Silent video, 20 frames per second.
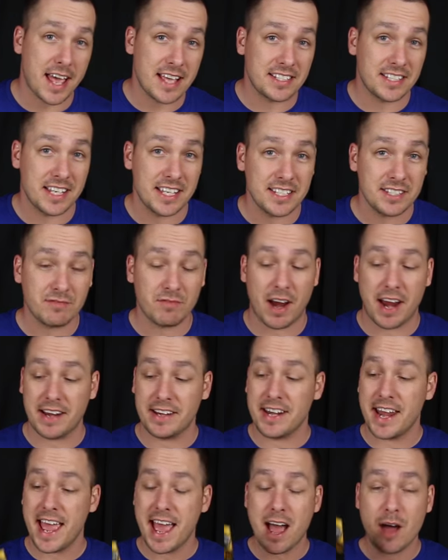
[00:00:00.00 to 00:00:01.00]
as is
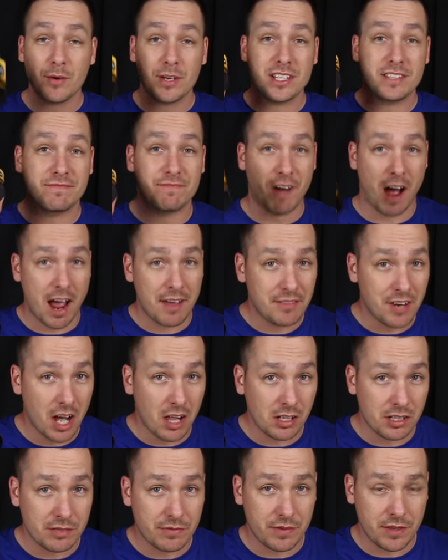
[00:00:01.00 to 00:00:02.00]
right now is
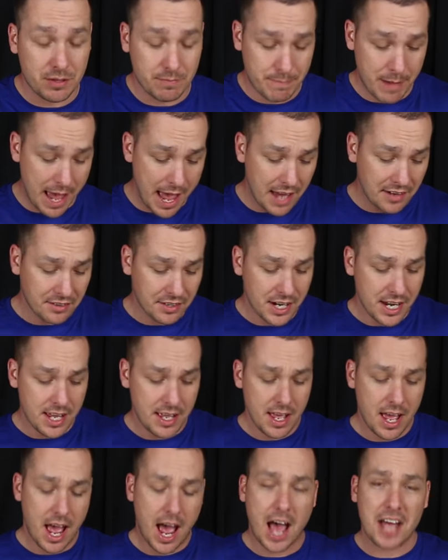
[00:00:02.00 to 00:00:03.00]
$5 for the
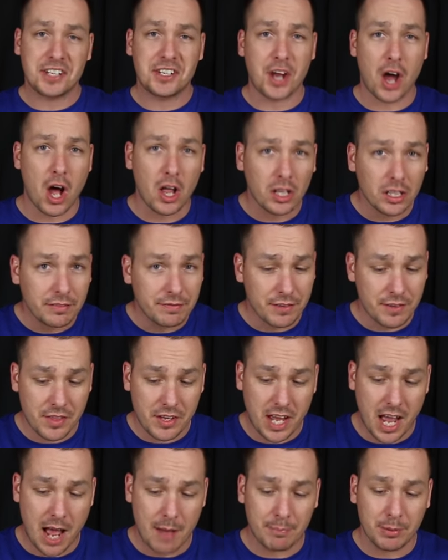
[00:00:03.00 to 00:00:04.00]
battery, $1 for the
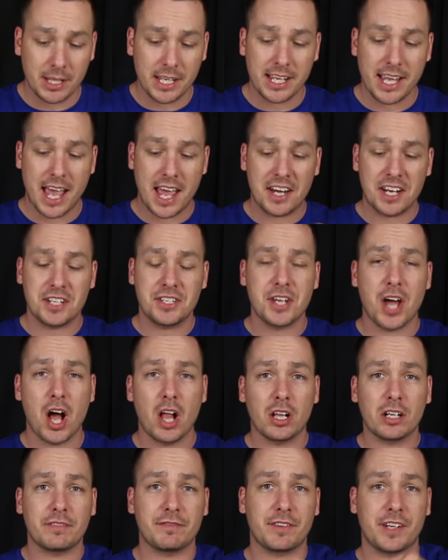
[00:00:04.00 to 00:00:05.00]
coupling, and
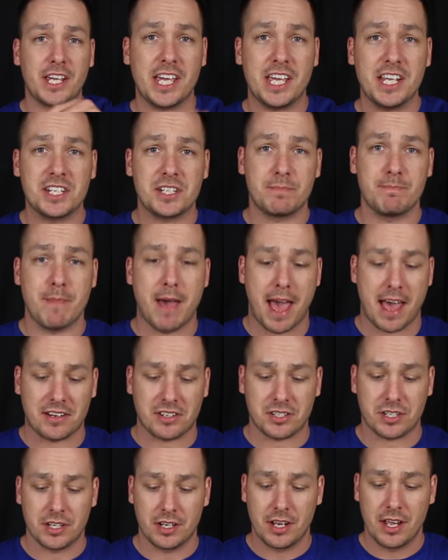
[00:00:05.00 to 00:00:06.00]
$1 each
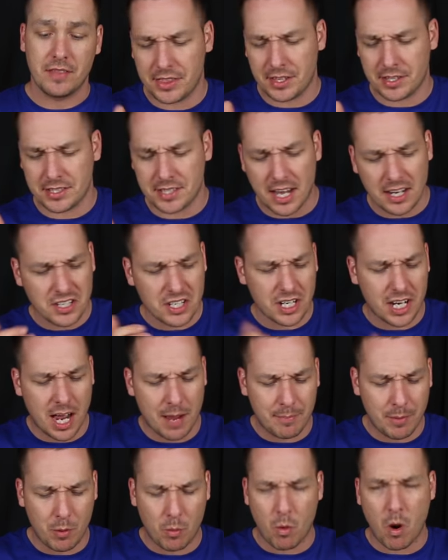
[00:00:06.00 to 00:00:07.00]
mesh. The suction
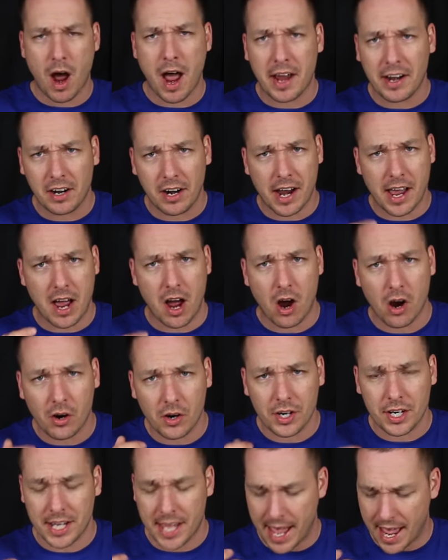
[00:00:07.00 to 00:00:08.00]
cup and wire I
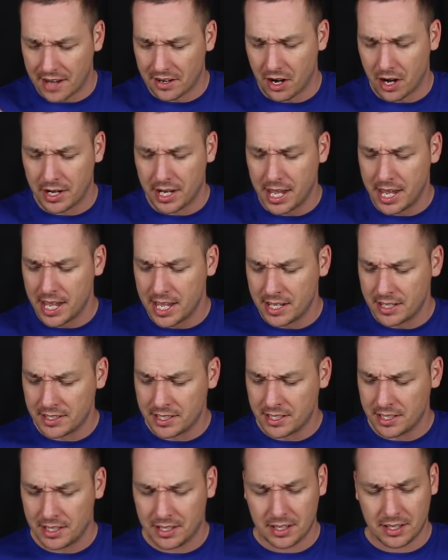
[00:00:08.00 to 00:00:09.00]
already had on
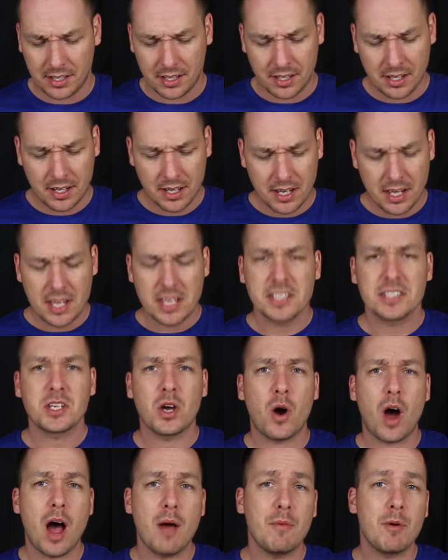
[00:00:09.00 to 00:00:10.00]
hand,
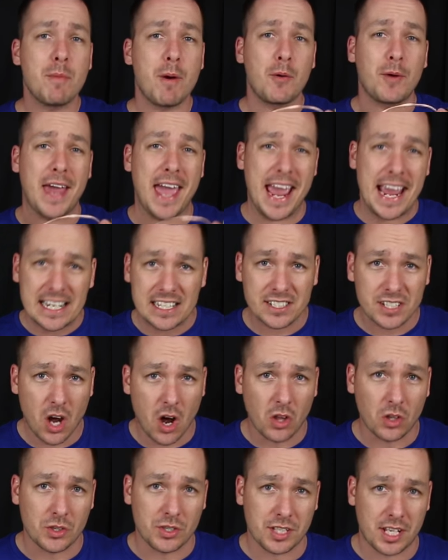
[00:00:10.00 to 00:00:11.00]
so I'm about
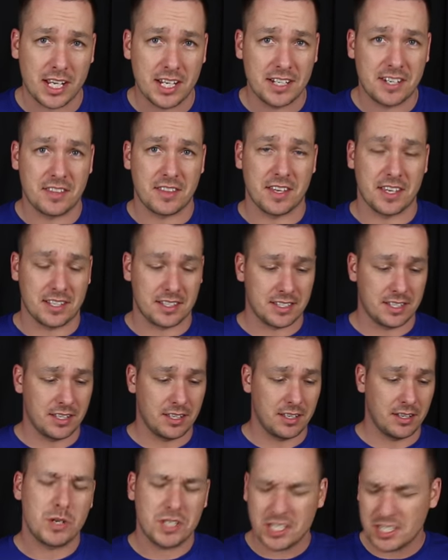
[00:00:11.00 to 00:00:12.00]
$8 into this.
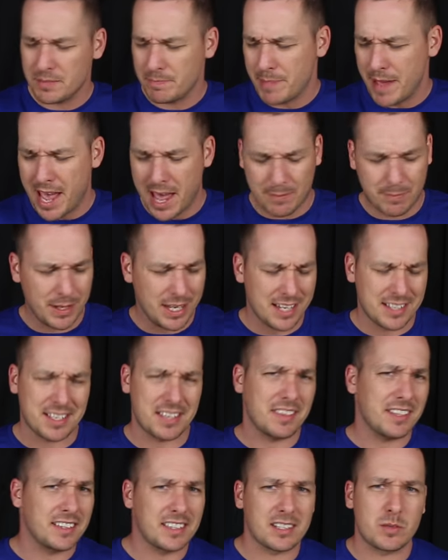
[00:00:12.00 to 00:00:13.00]
Which isn't bad because
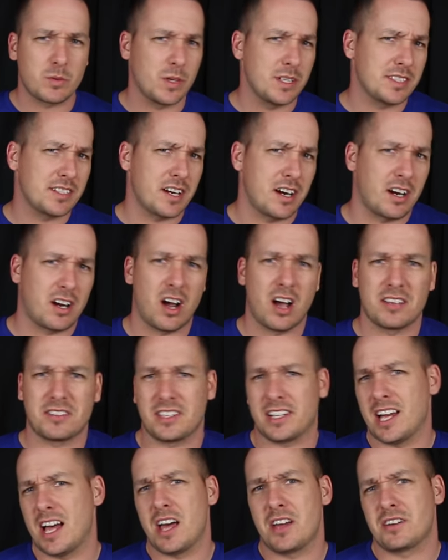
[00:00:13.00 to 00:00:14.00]
I think the Twin Star costs
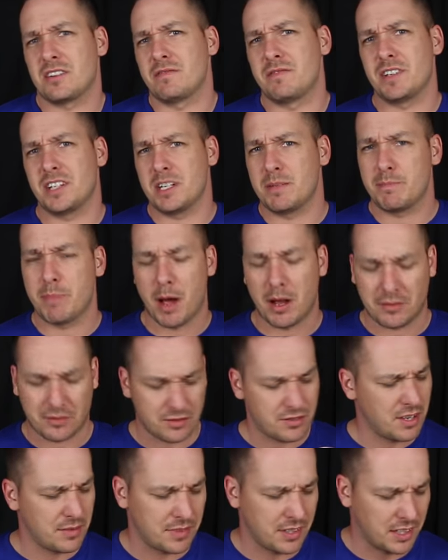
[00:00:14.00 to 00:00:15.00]
like $150 or
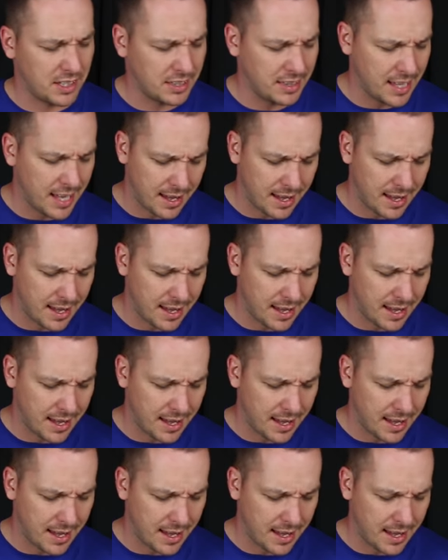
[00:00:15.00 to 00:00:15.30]
something like